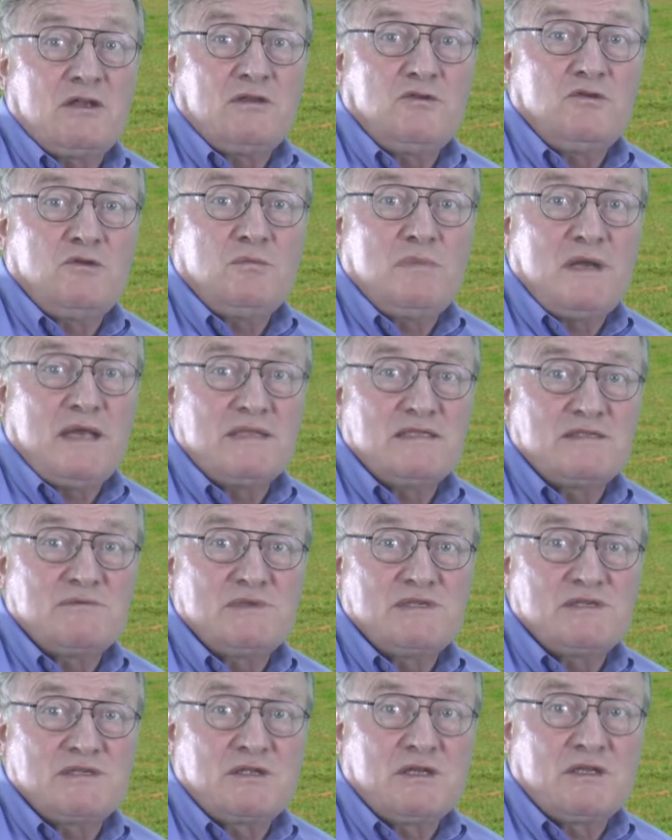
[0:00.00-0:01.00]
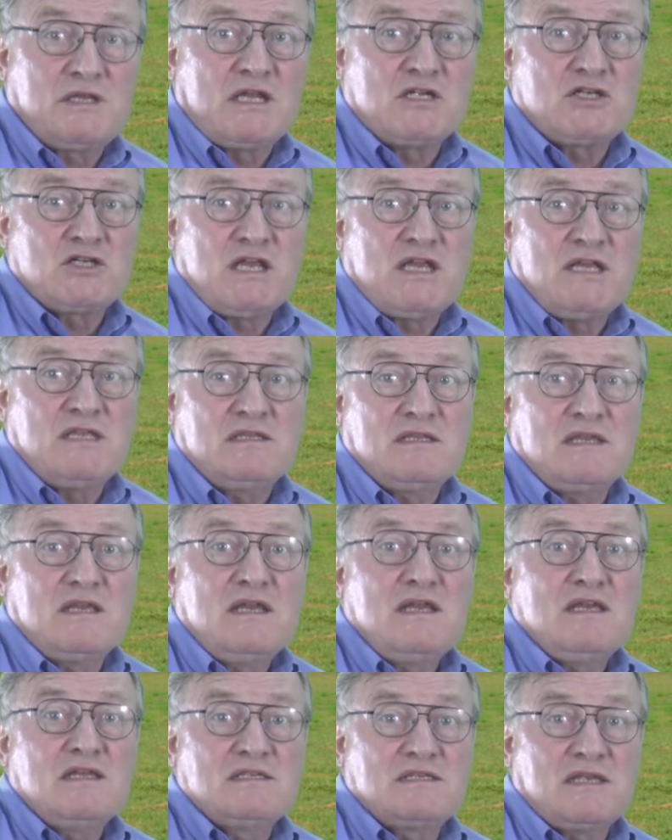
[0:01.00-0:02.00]
to blends with Grenache and
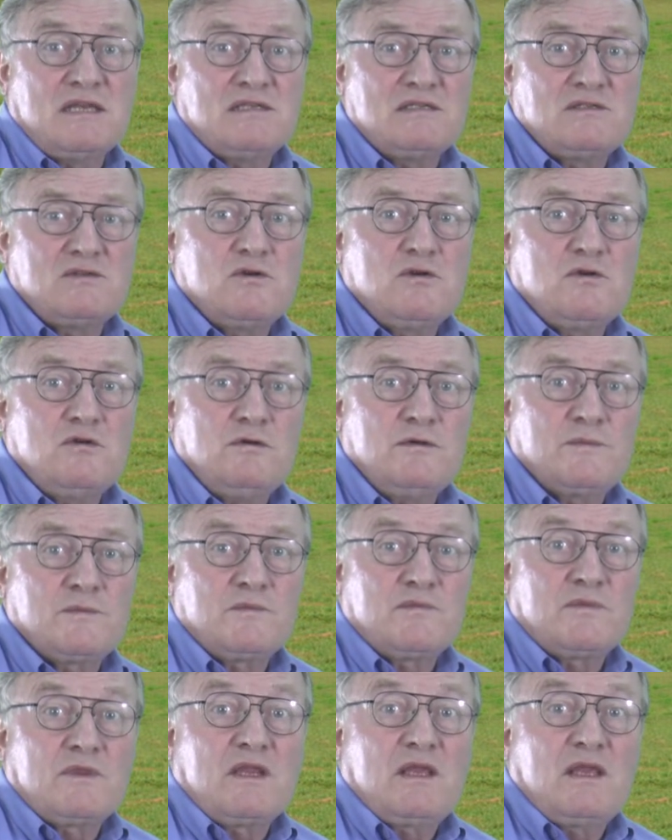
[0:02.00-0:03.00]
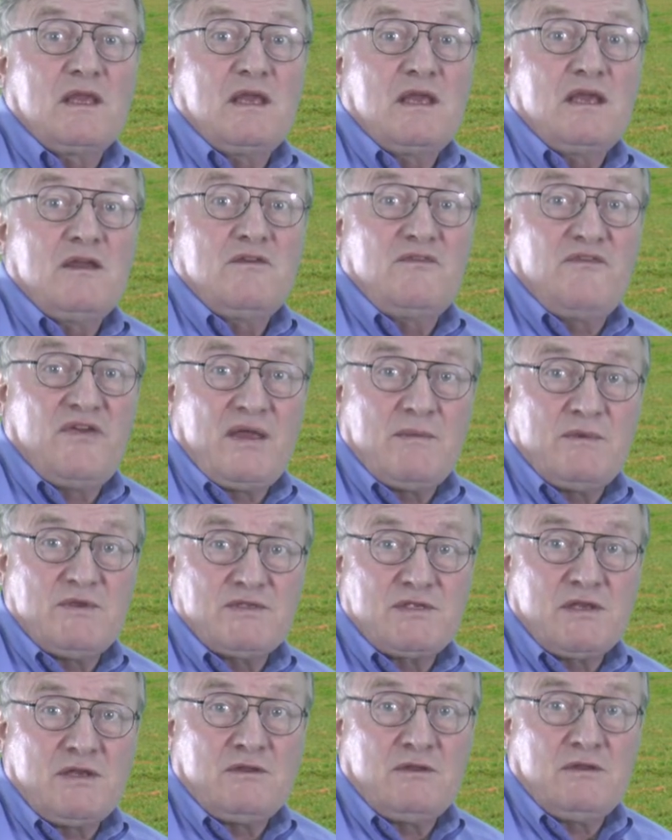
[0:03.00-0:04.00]
Cinsault,
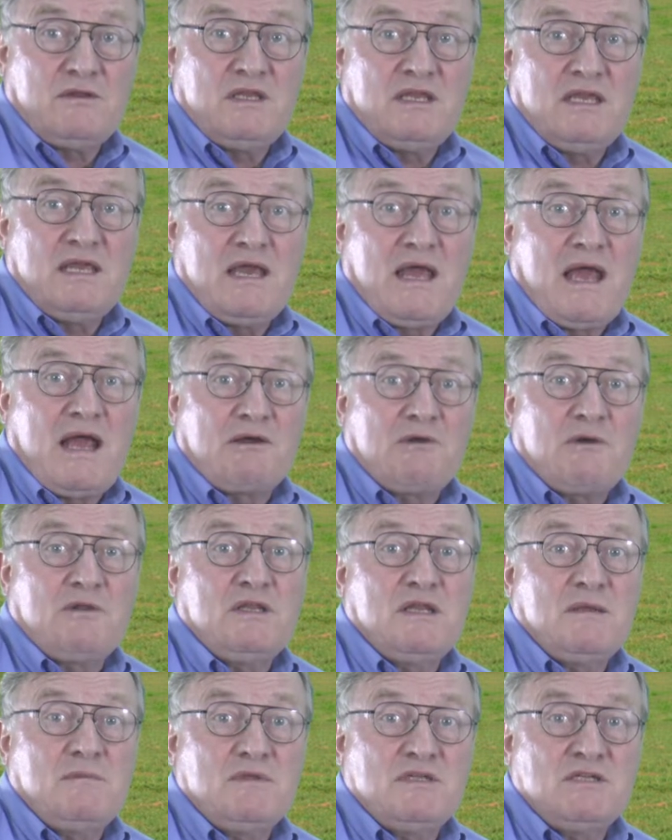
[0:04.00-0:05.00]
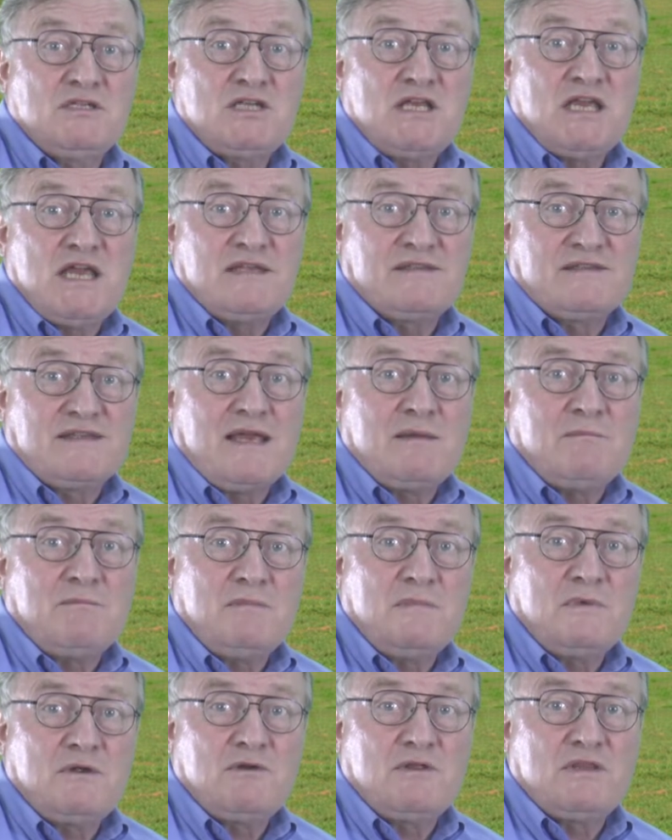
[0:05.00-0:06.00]
famous under the acronym
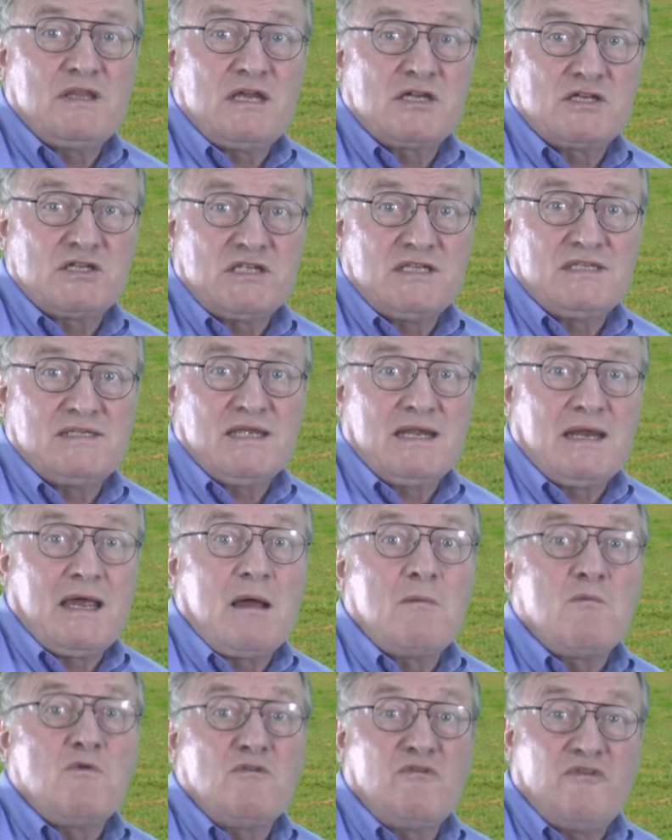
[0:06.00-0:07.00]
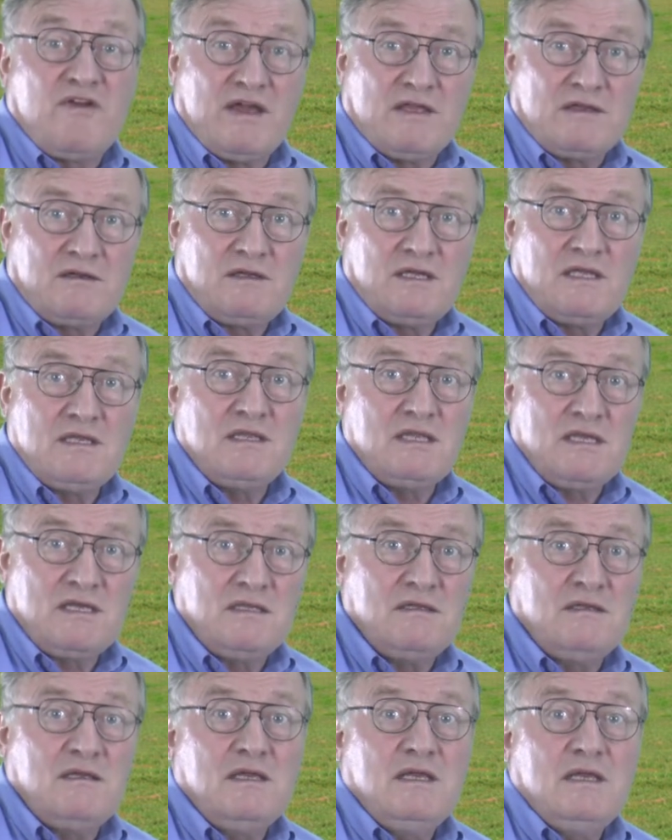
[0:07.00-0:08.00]
GSM, Grenache, Syrah, Mourvèdre.
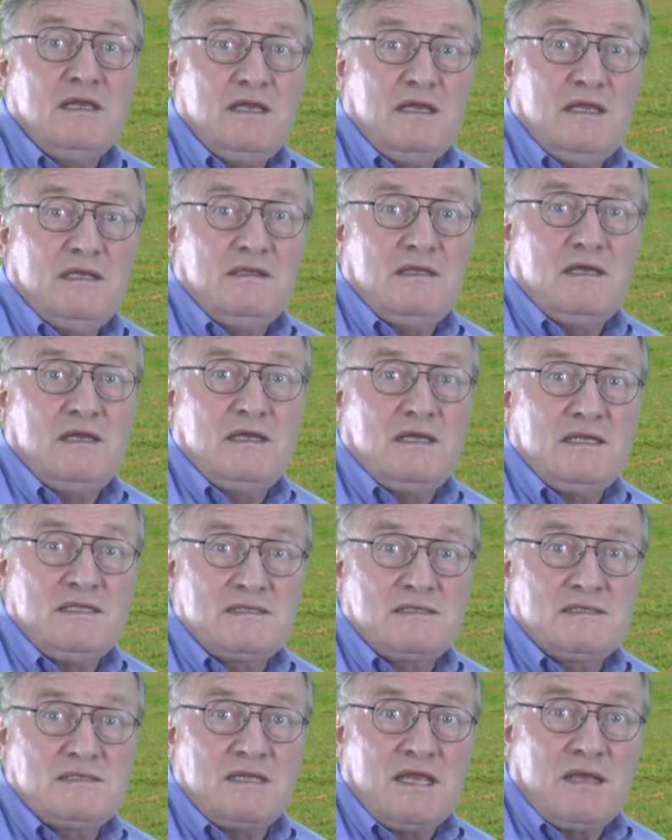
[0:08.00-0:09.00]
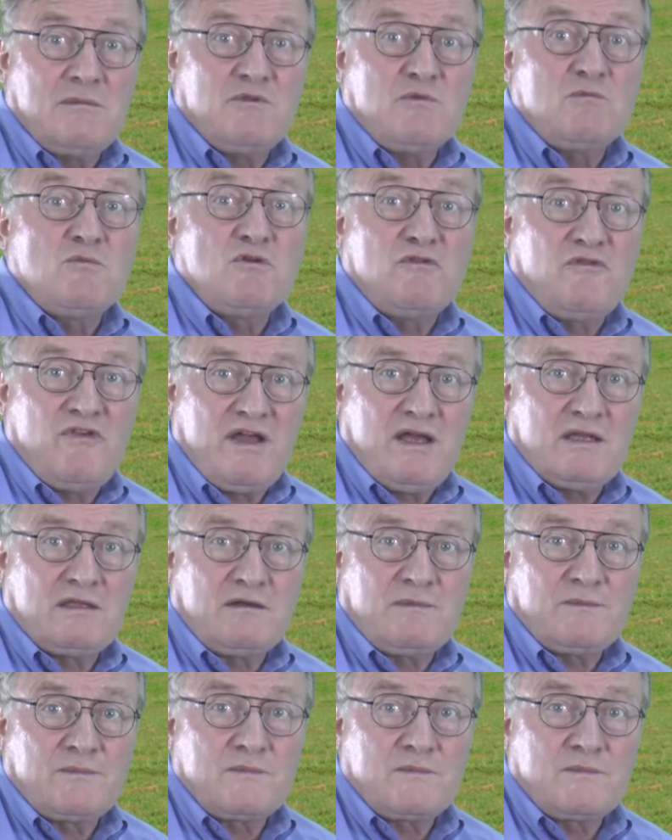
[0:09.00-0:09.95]
Indeed, it's named Mourvèdre.